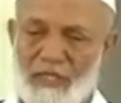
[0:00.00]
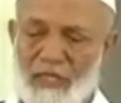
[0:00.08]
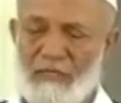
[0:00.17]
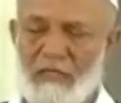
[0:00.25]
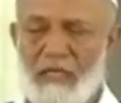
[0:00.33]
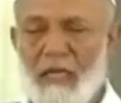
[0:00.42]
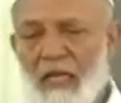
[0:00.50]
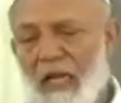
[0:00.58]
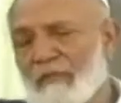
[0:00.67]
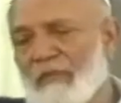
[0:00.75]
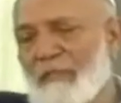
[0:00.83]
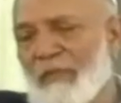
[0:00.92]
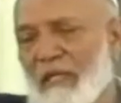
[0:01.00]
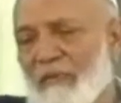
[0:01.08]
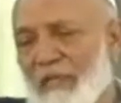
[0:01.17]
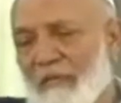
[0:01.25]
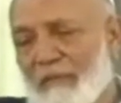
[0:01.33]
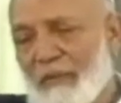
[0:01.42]
answer. Help some other
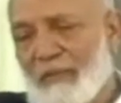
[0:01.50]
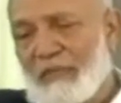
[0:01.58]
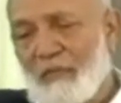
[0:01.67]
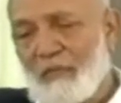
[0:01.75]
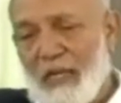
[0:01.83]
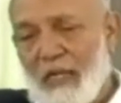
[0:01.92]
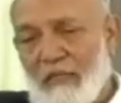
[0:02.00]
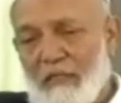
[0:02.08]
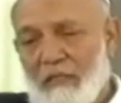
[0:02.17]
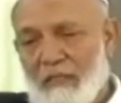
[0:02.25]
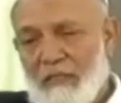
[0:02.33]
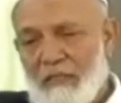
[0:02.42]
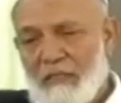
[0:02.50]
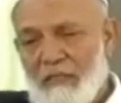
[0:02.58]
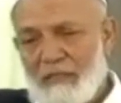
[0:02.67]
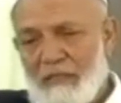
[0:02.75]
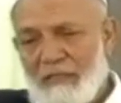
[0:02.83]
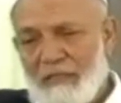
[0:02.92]
people somewhere else.
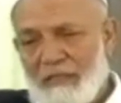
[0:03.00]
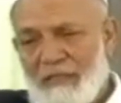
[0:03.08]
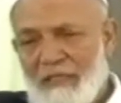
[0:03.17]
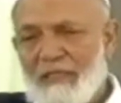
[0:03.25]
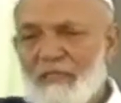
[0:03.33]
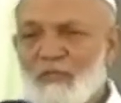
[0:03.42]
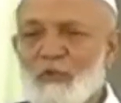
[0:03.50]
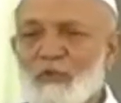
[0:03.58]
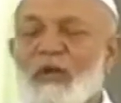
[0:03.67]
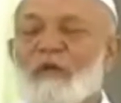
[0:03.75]
So you are